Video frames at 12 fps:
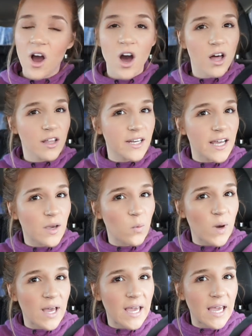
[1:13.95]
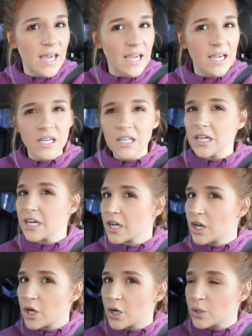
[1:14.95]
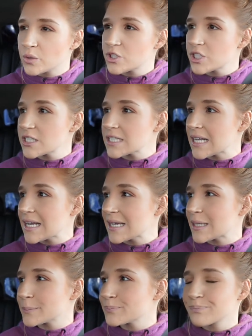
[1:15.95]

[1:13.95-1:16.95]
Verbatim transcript: holiday weight, you know, just like